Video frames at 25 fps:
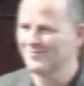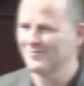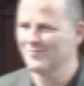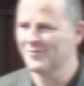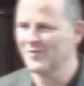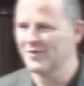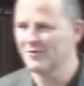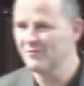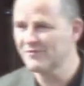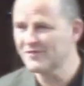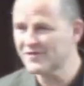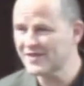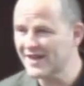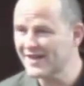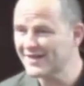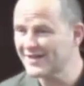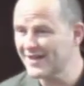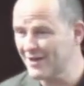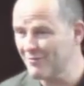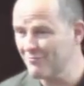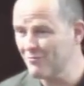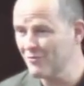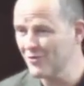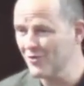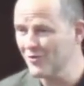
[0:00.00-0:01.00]
But we've said
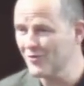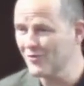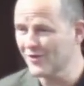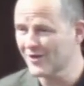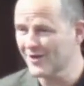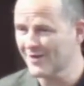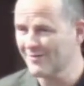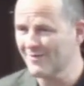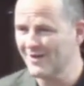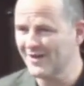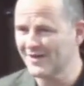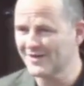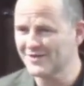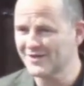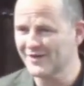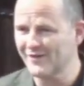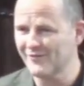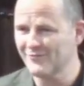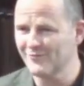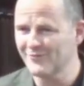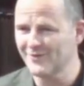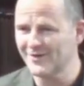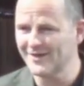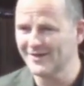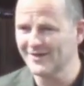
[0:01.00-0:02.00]
that with all the commands,
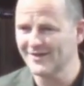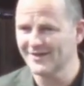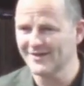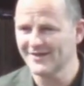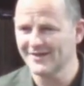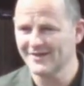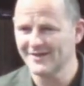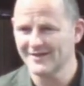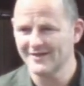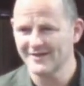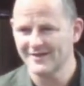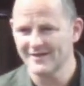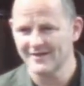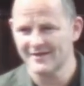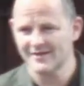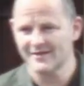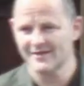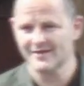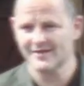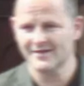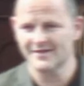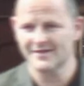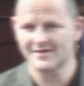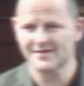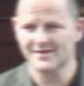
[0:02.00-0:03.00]
haven't we?
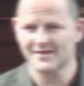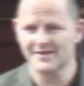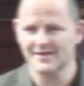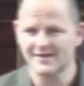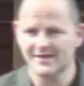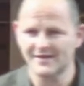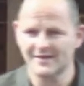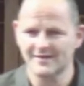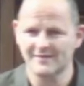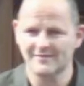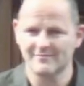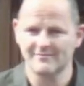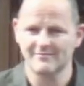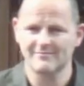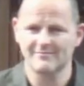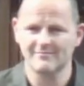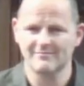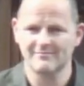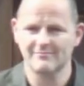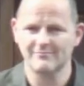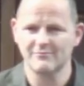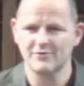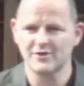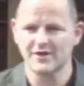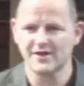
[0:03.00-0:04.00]
That
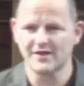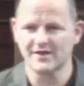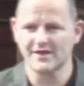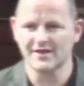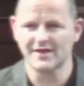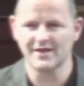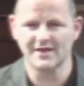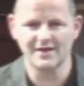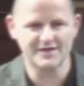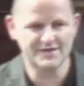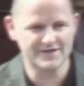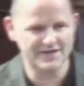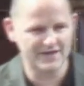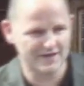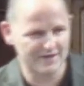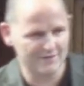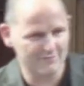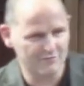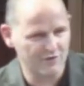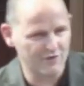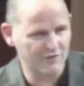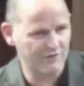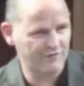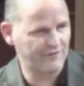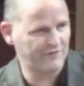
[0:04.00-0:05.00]
we can kind of tick them
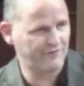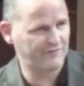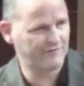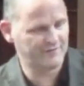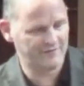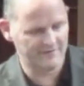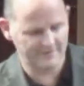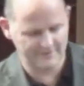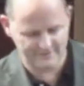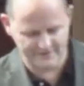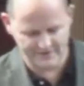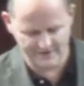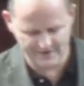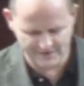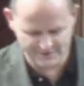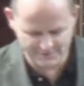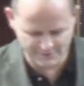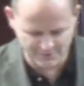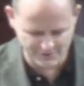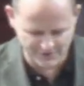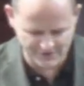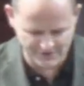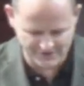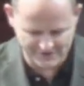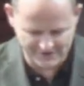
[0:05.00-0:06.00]
off at various
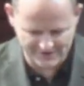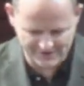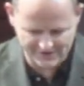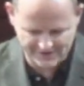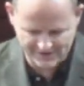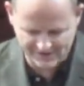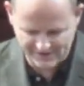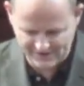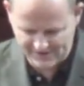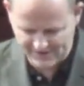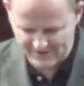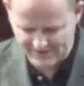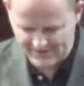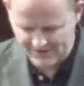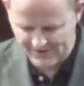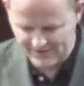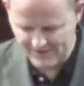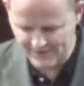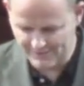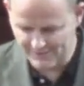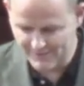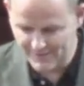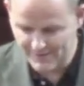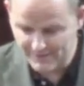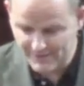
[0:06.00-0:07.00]
points and think
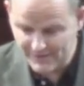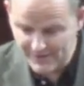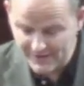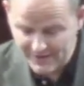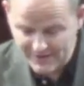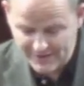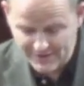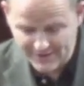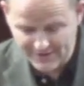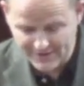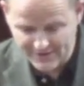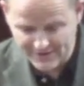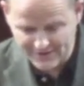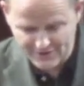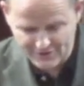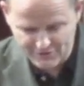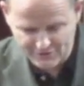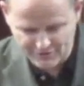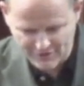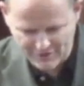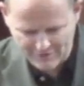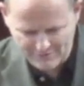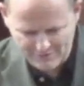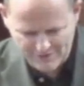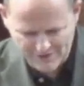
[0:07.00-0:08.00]
that maybe they
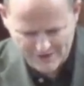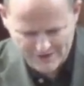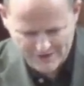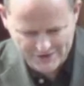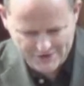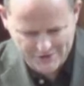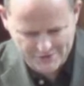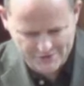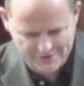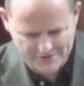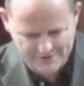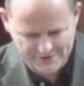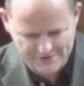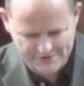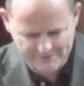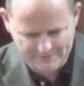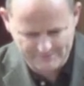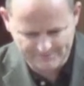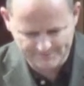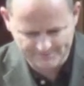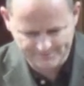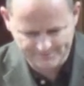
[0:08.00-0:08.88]
don't apply to us.